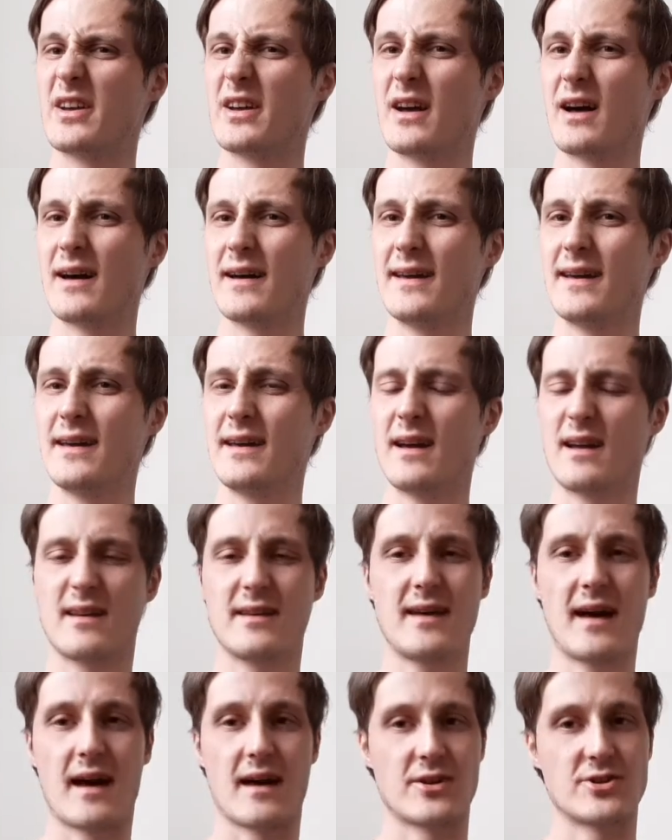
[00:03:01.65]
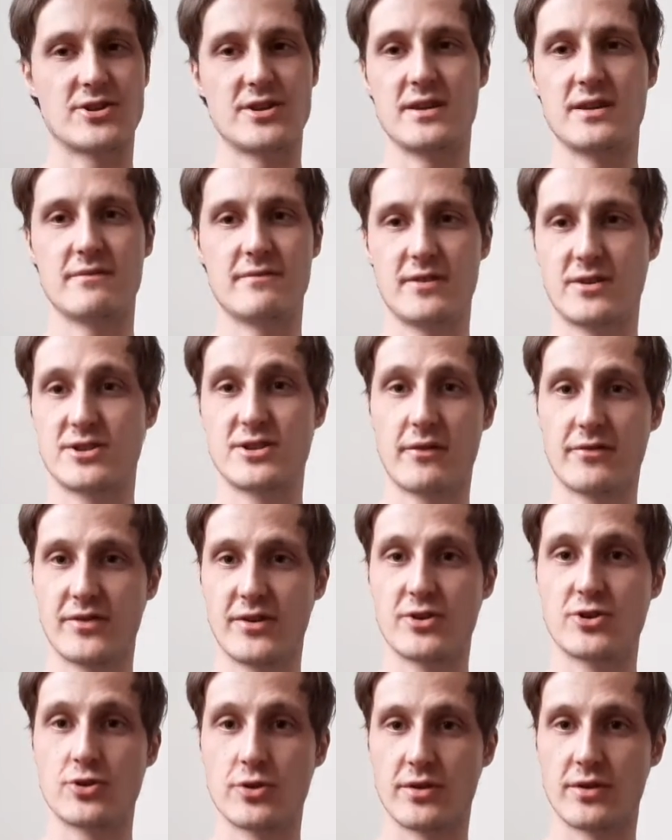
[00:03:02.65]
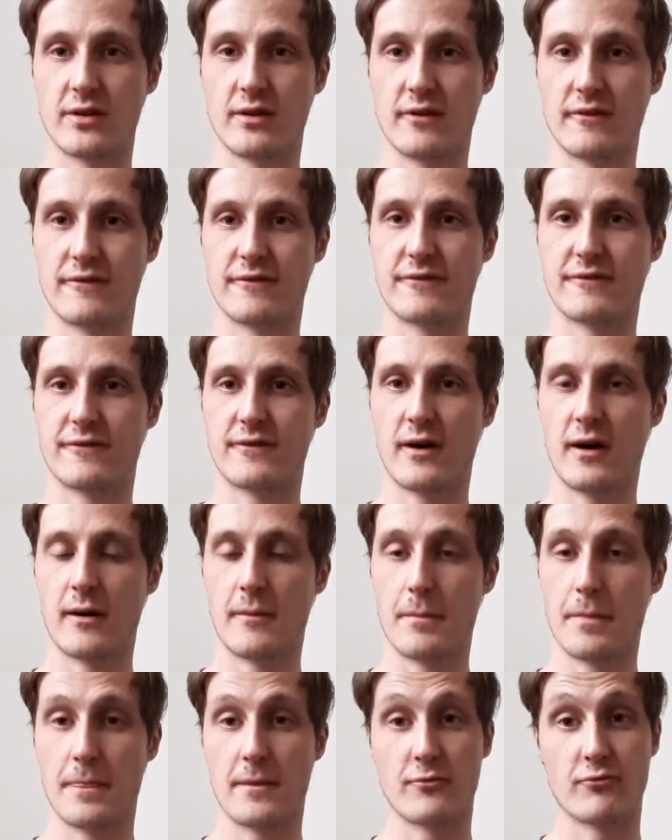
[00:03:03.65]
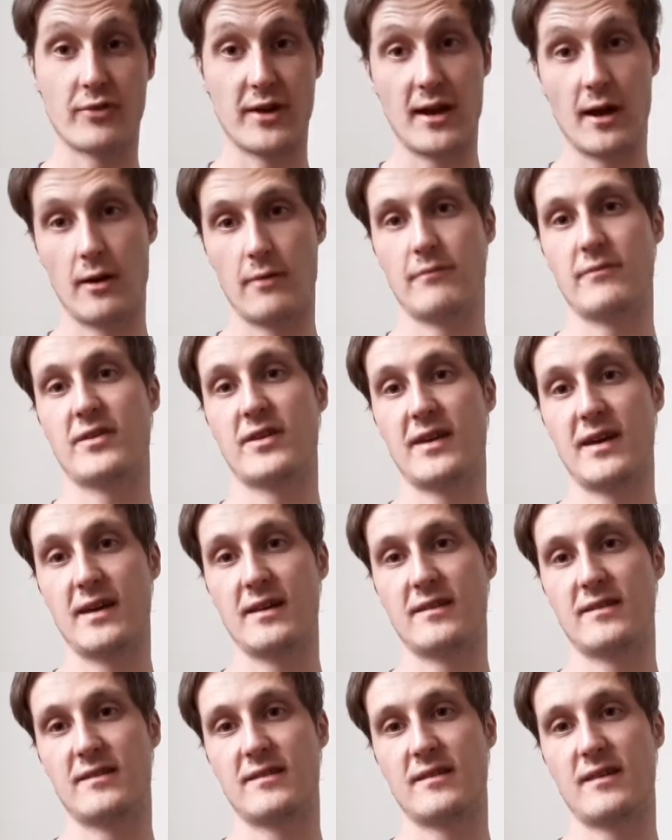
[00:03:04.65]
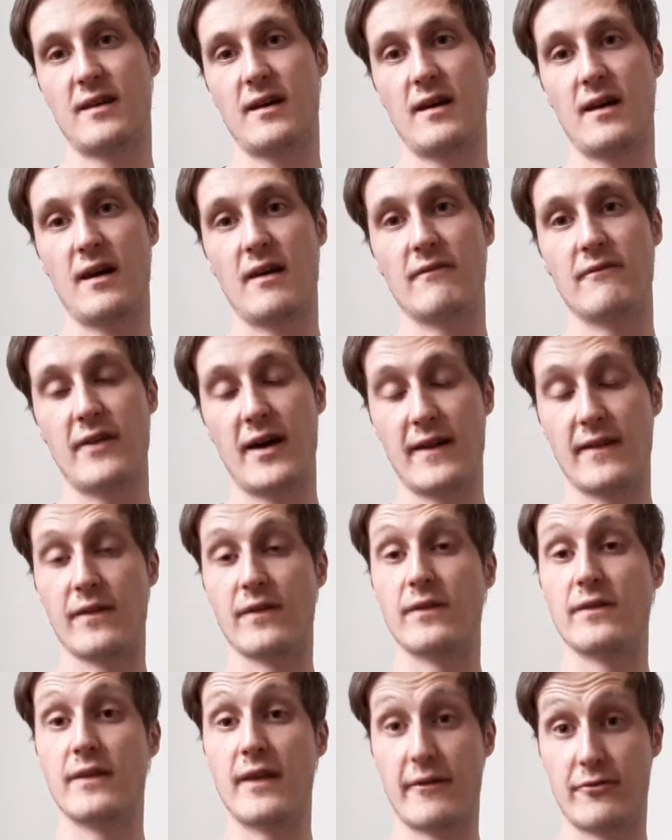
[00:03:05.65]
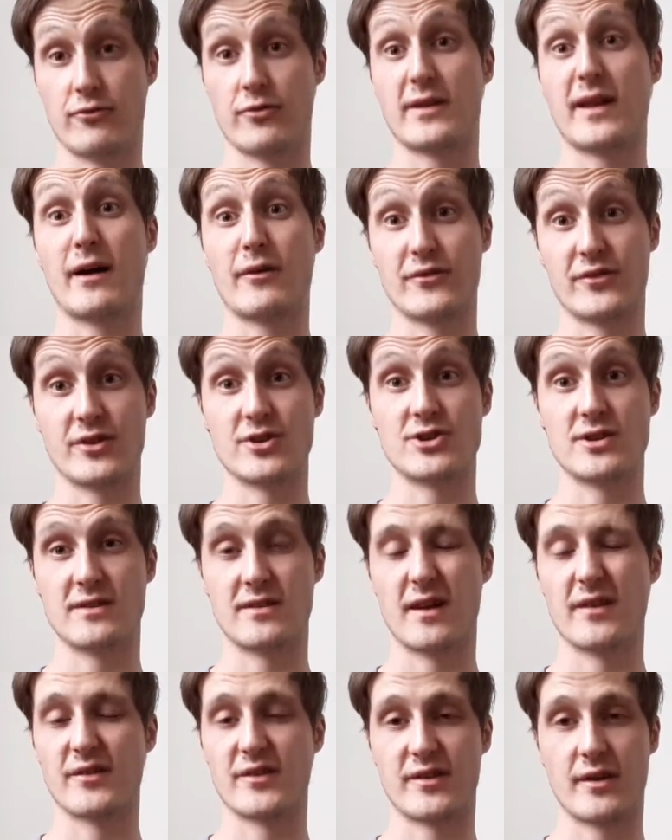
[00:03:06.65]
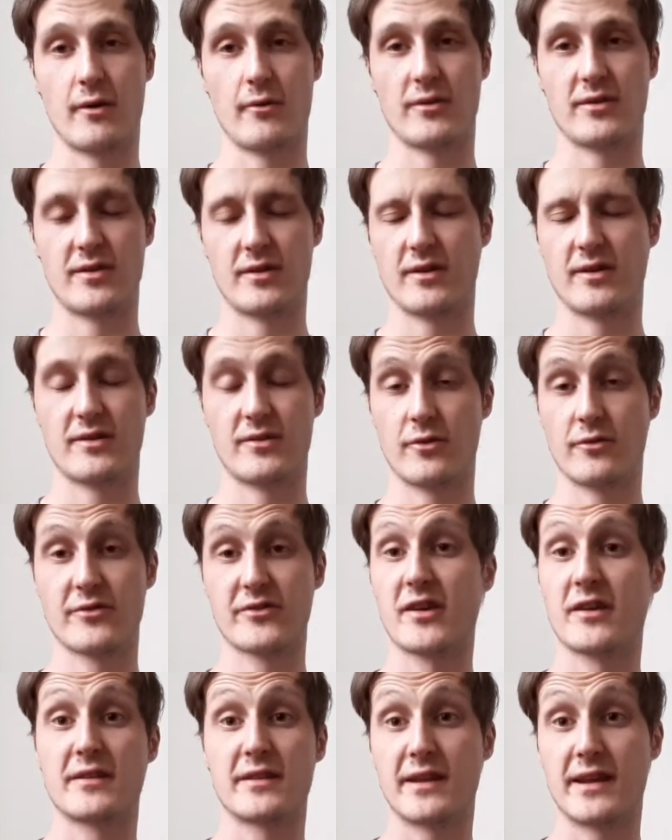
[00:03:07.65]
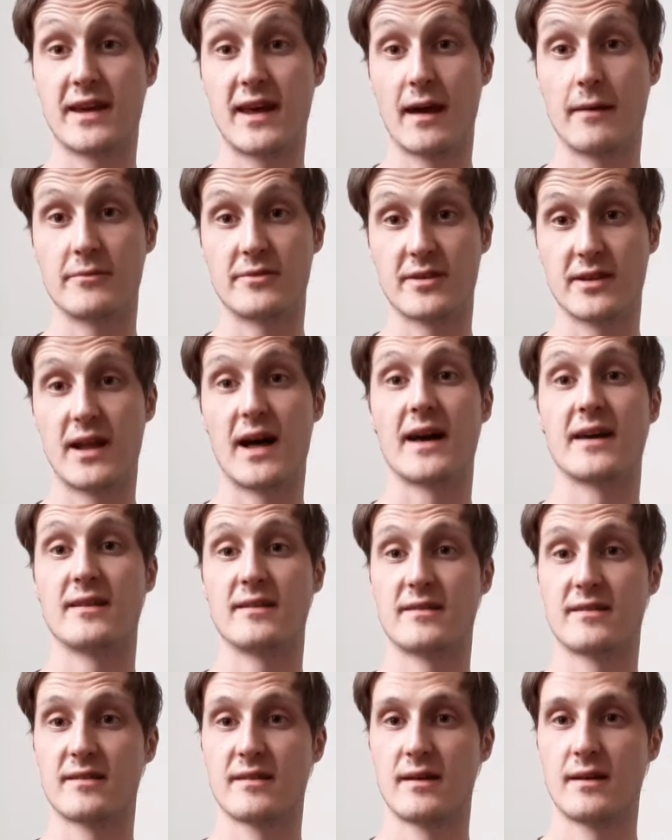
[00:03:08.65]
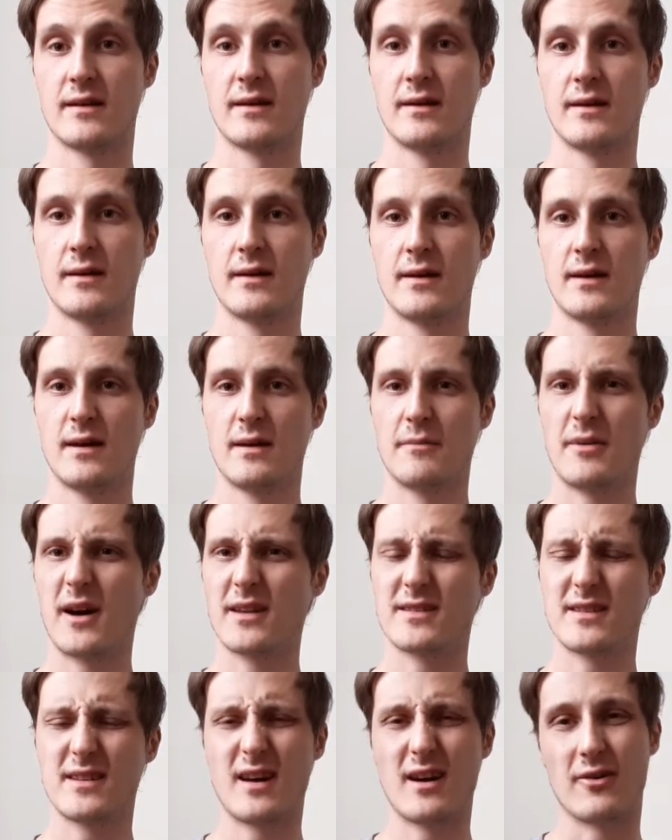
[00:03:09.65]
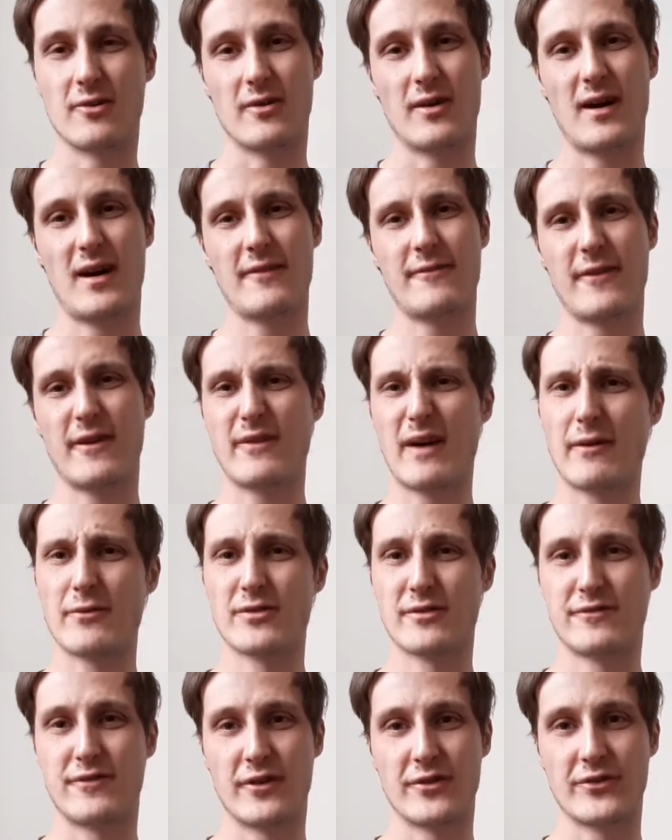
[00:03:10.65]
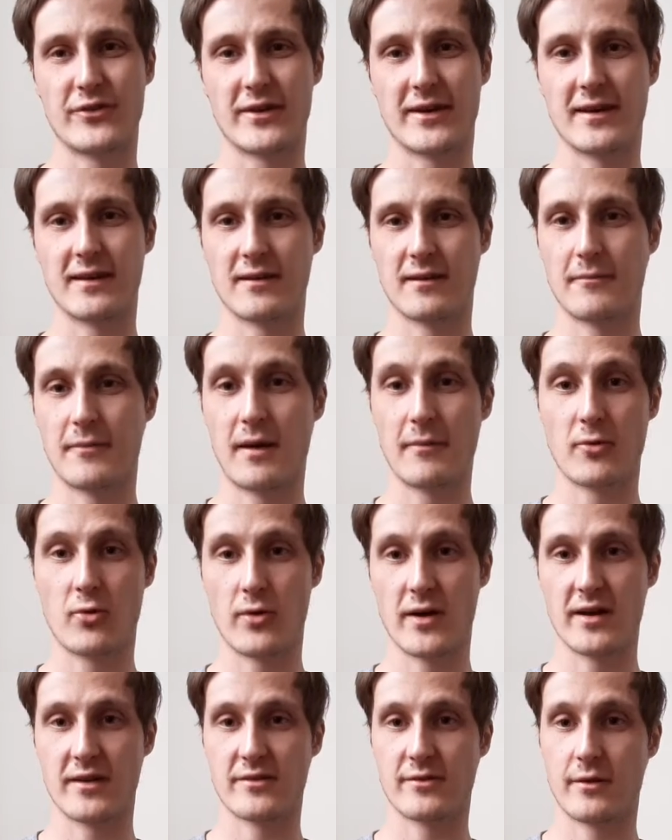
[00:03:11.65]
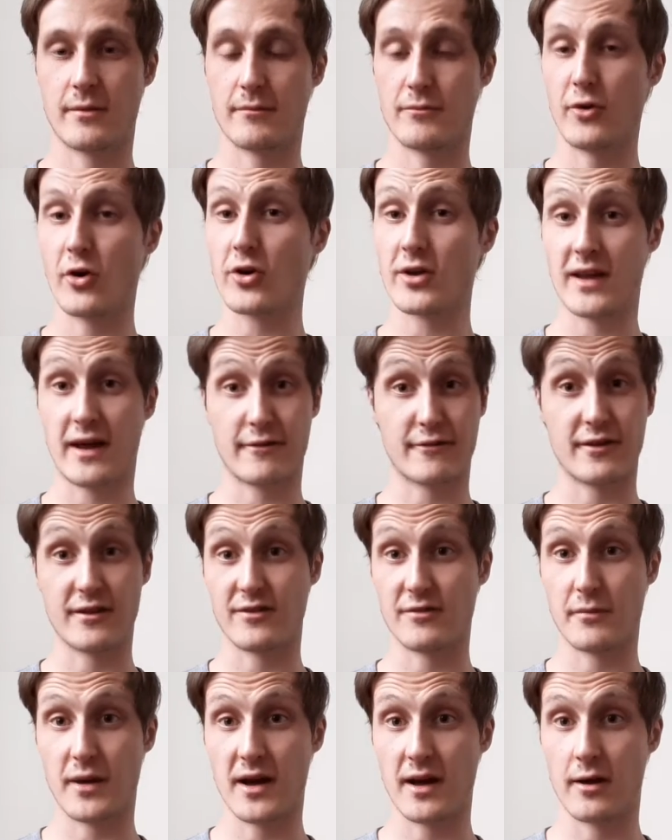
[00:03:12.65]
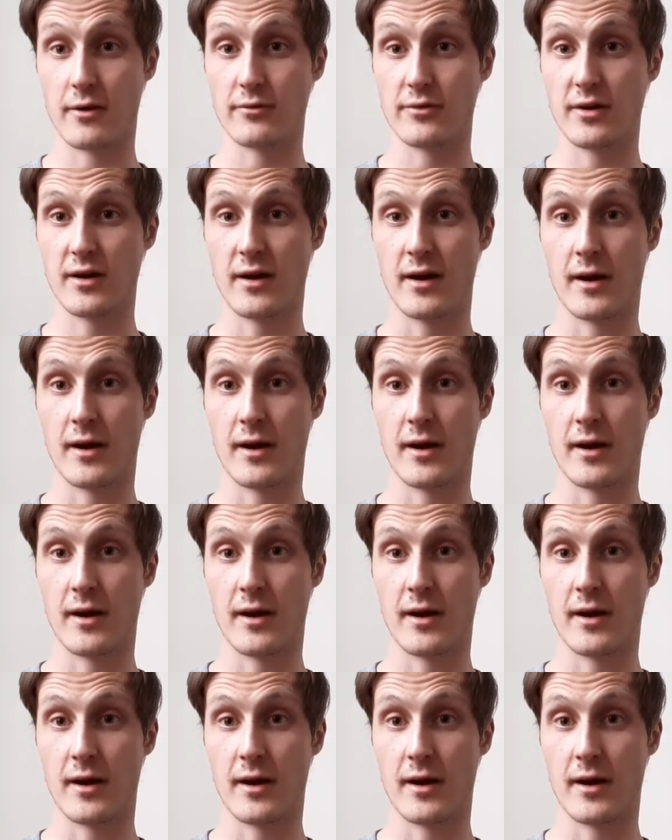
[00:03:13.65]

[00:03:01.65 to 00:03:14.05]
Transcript: she obviously shouldn't have rehomed the kids and then never announced that she'd done so until it sort of suddenly came to light. But I don't know, if I was a foster kid, and I'm queer, so I'm not going to have kids of my own,